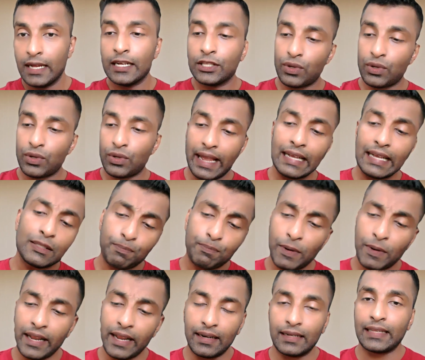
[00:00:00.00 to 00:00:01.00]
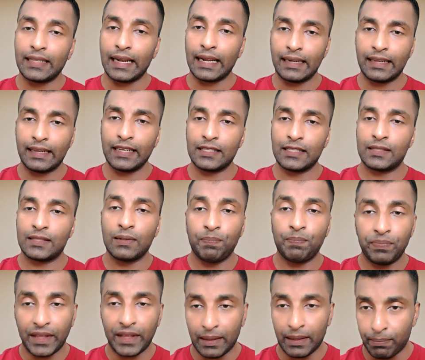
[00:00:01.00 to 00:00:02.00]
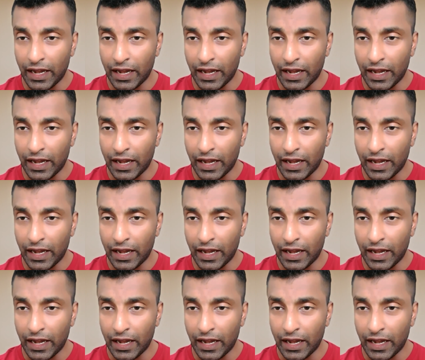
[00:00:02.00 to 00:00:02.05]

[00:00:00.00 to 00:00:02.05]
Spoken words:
So I explained in that case that